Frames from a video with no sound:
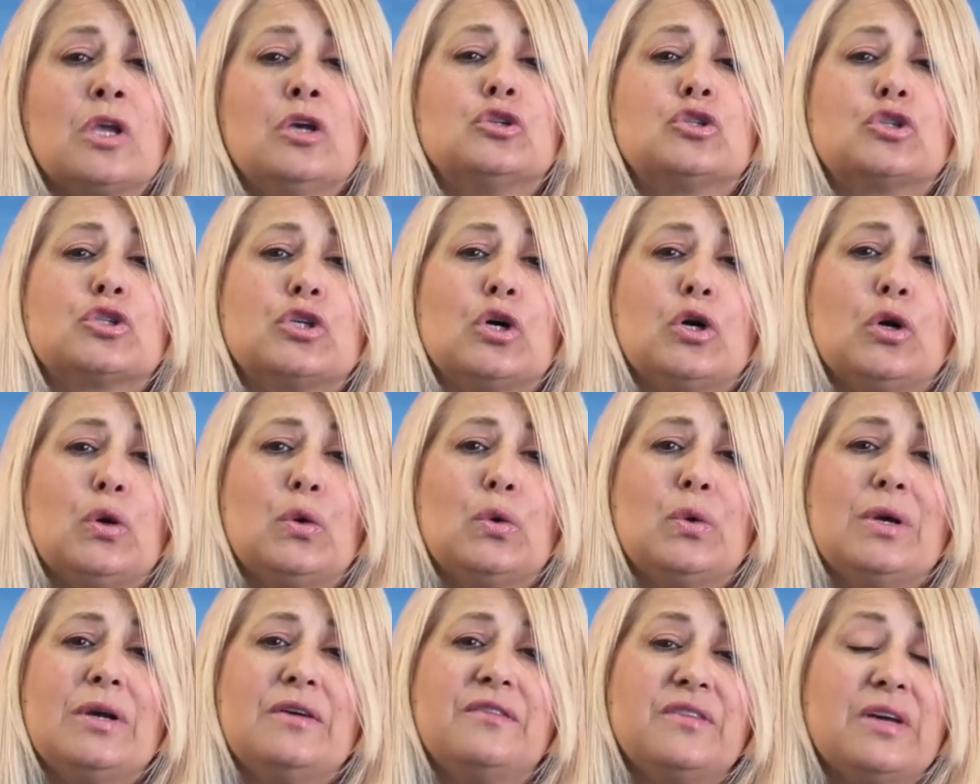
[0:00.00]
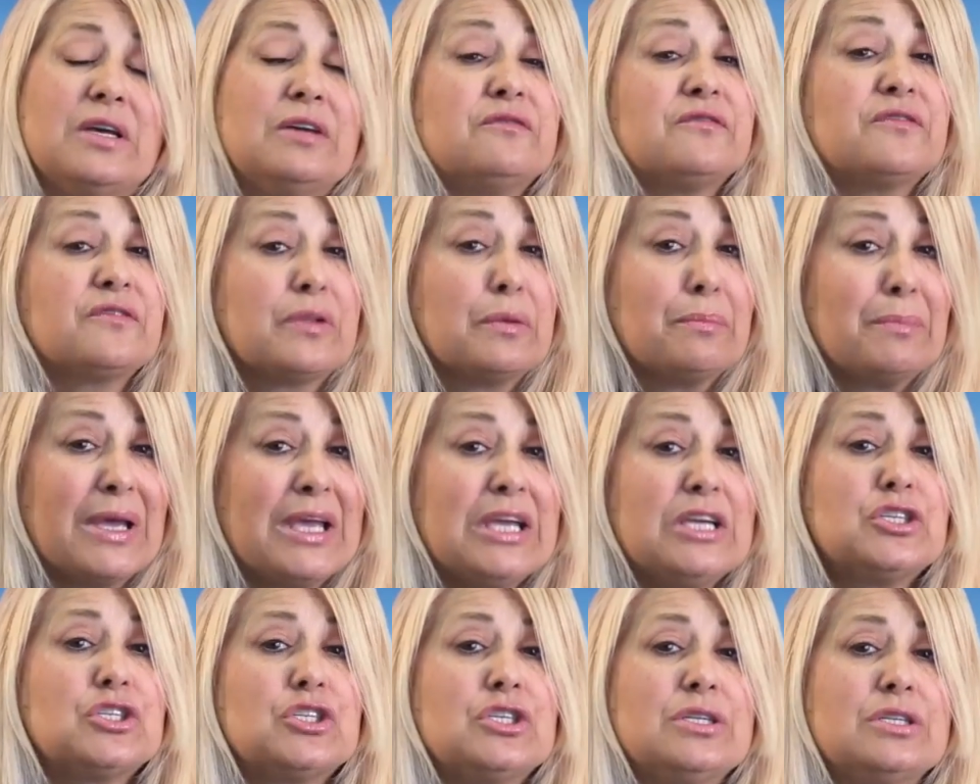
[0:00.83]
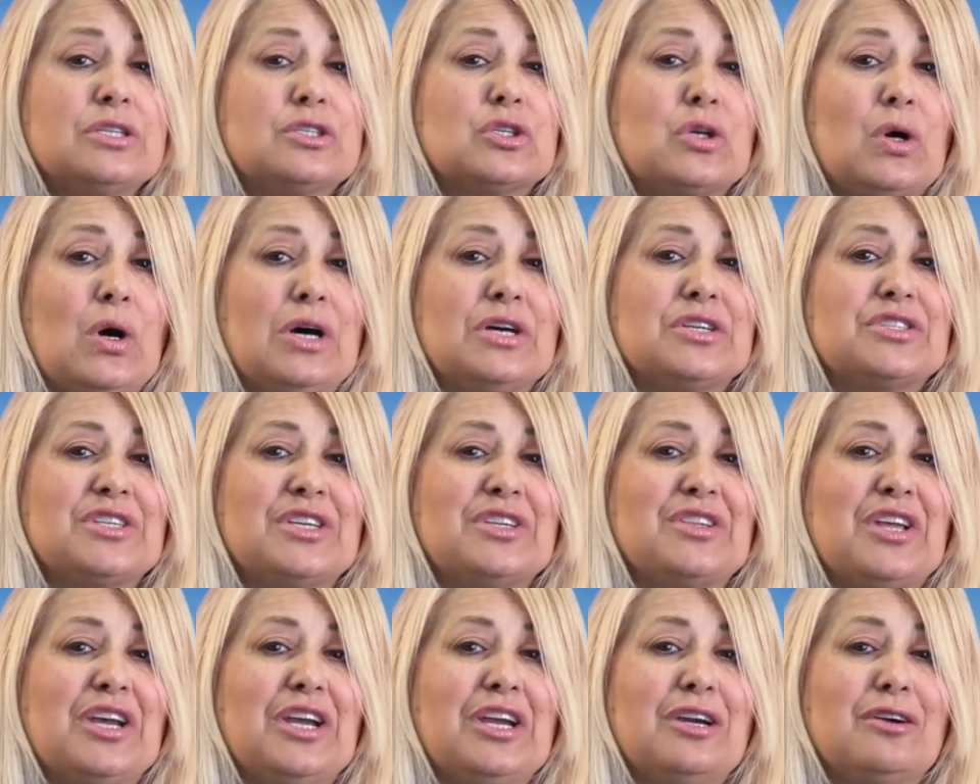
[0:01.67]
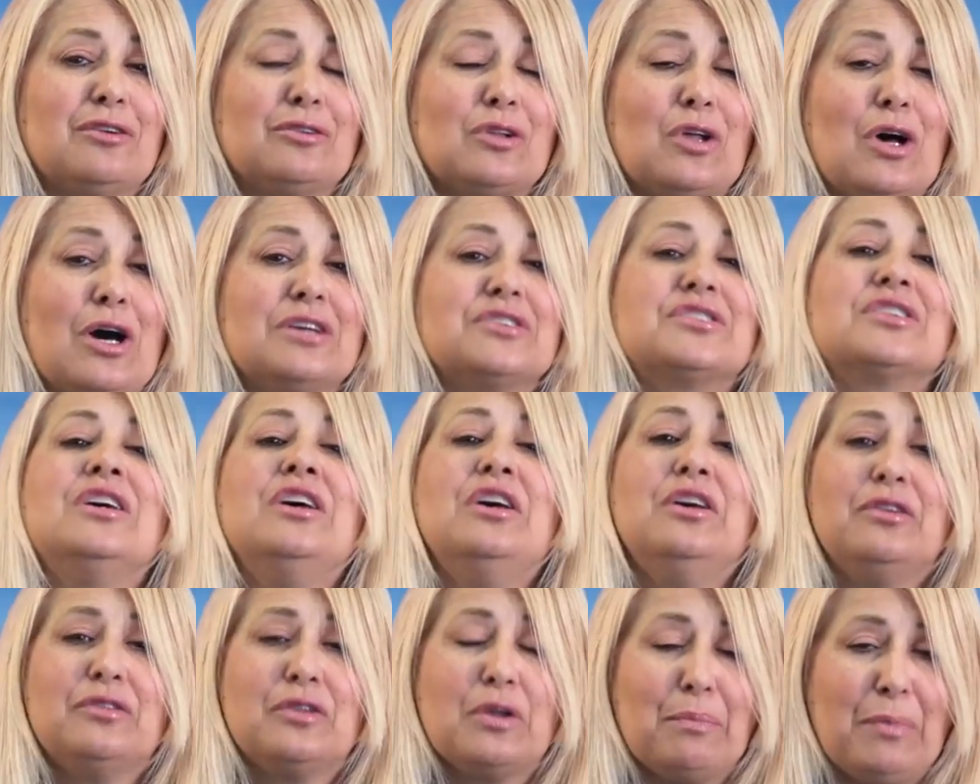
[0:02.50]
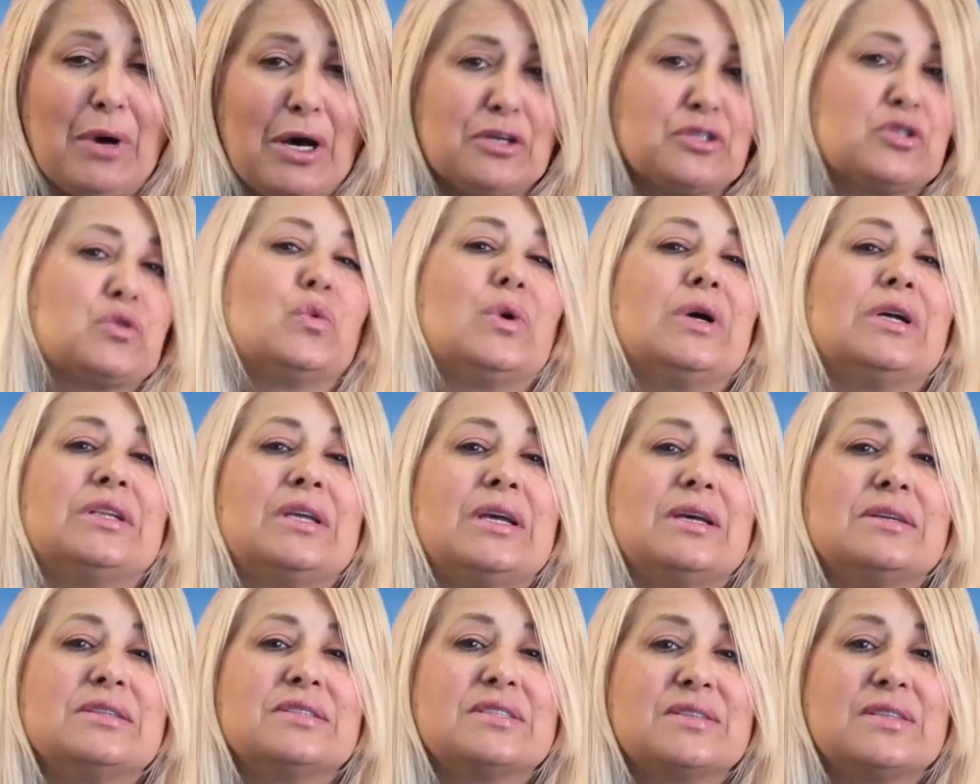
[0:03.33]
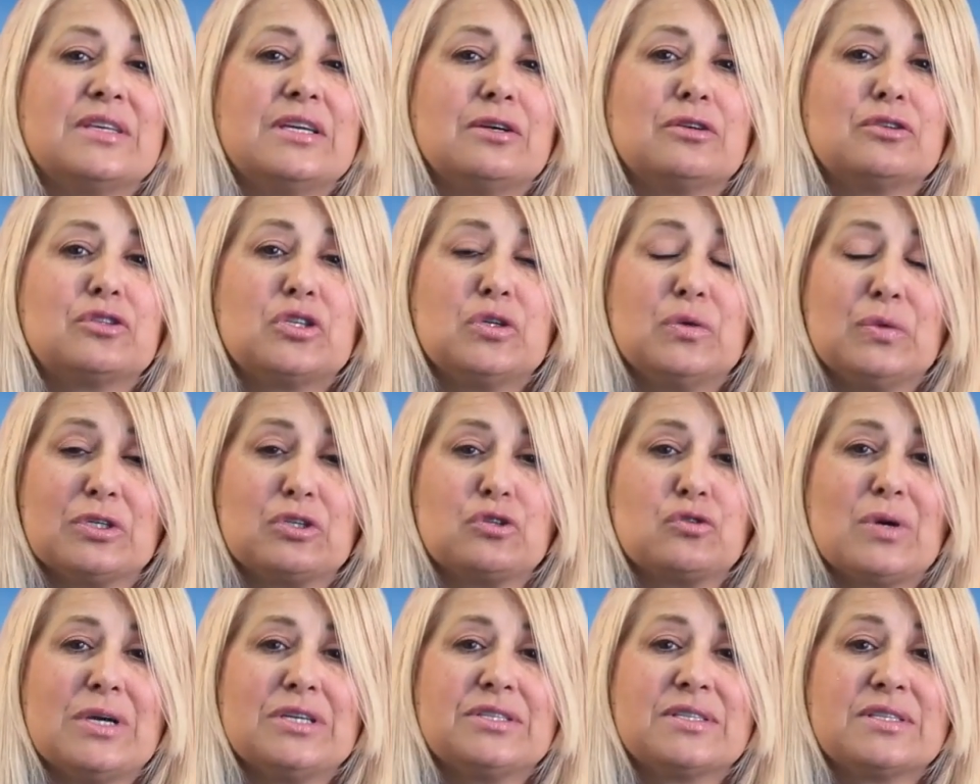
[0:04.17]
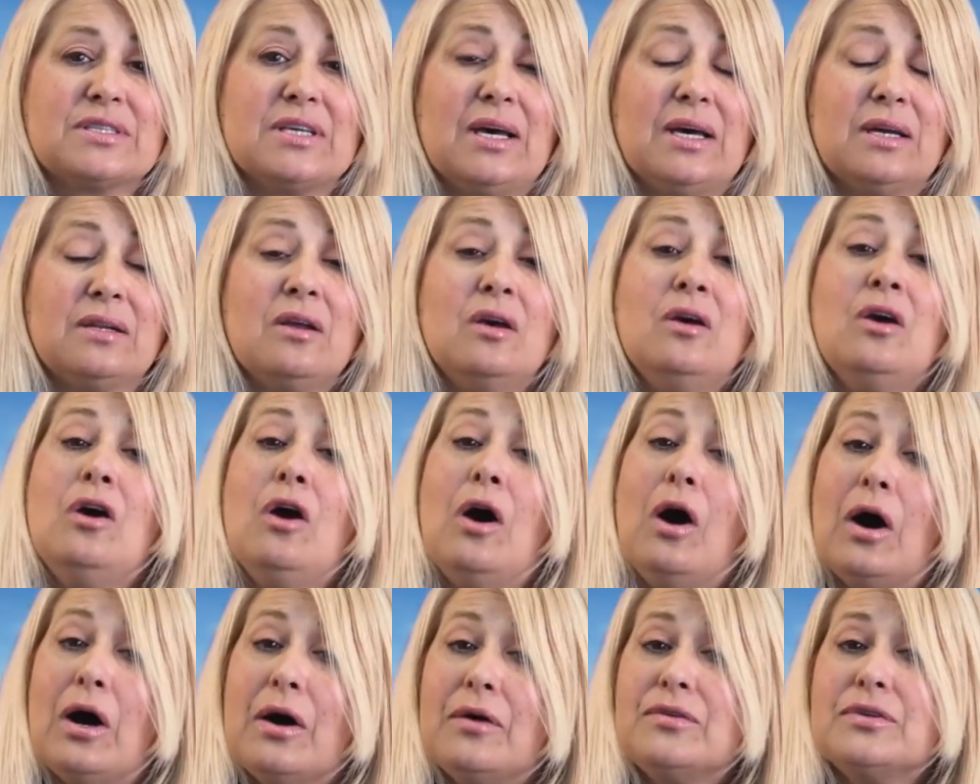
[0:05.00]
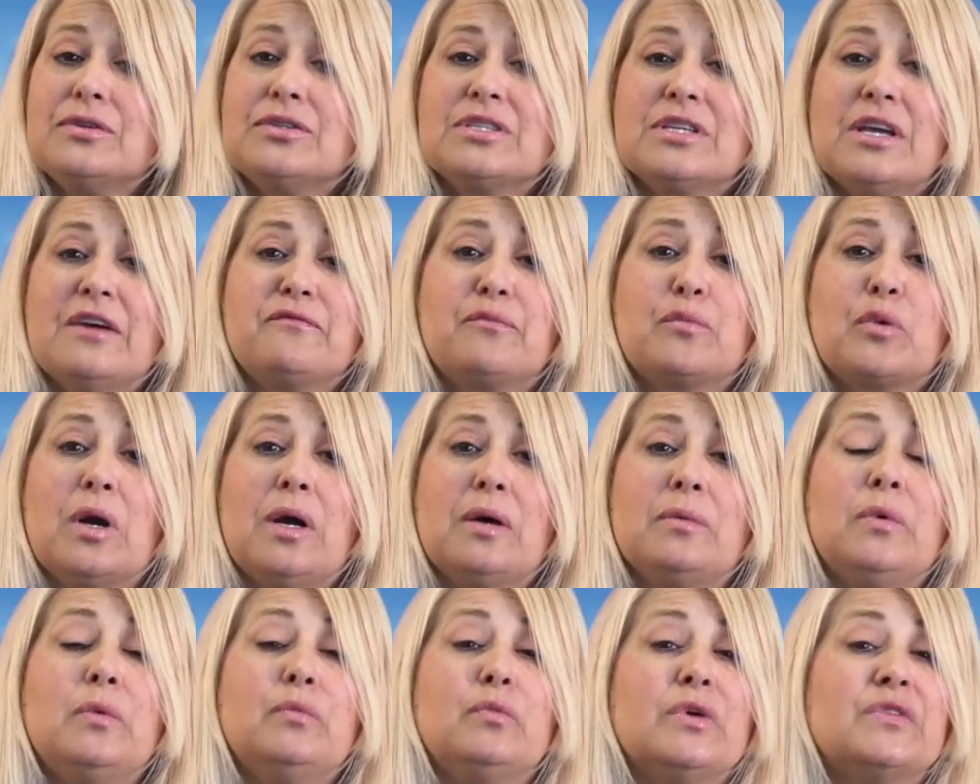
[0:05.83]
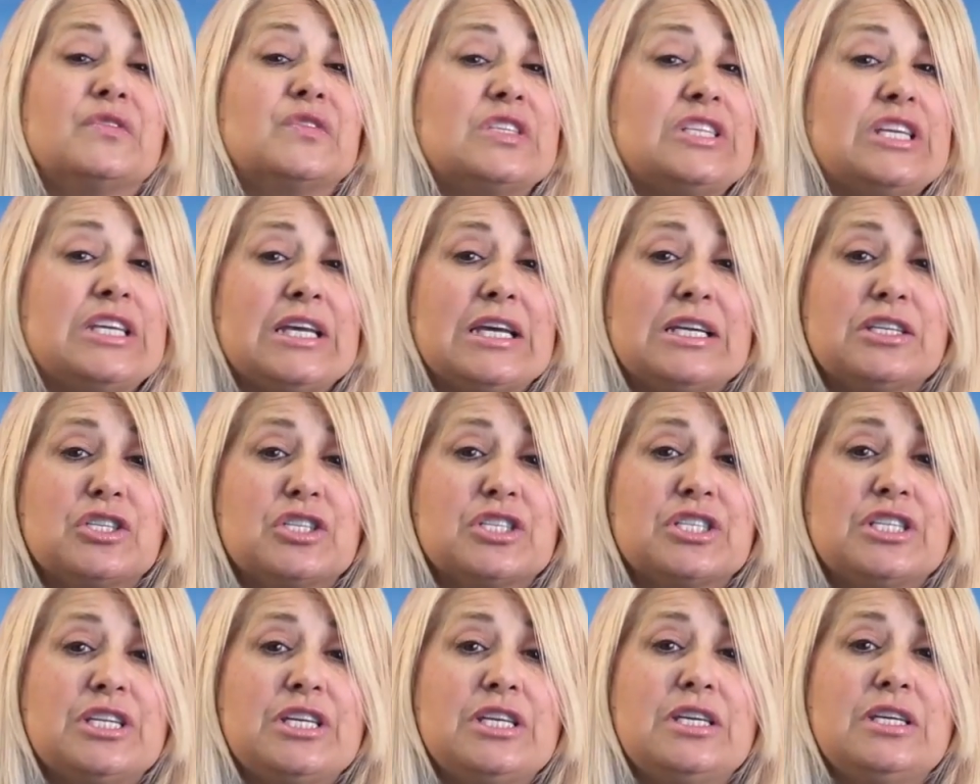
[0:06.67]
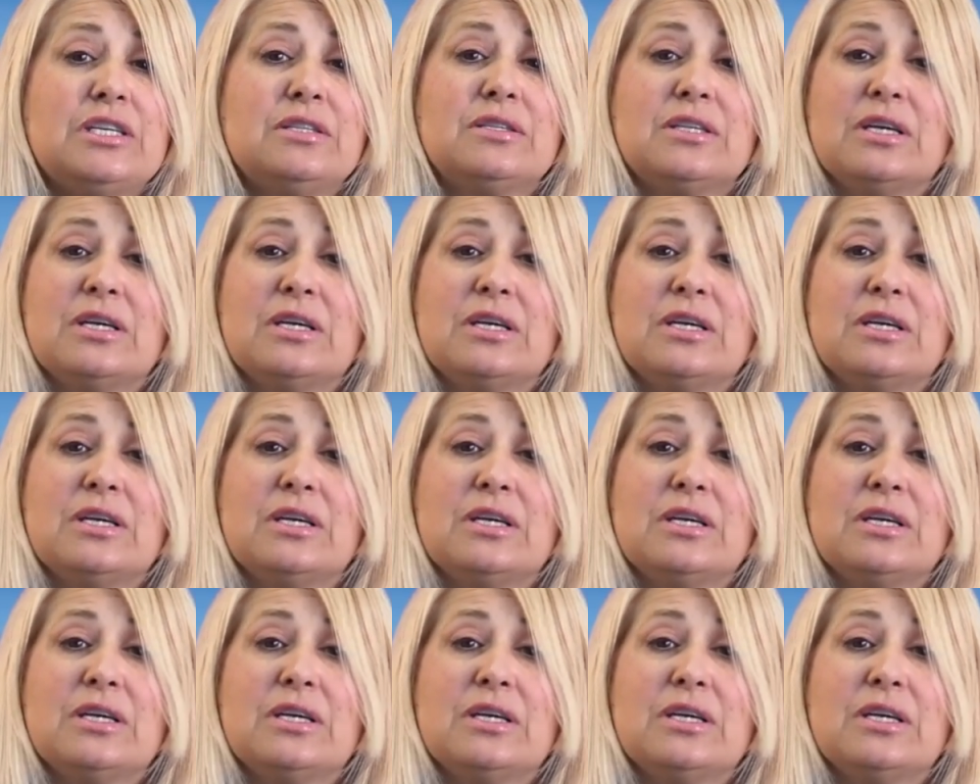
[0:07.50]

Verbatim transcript: So if inflammation is causing the hair loss, the boswellia is there to address that. Others have problem with DHT,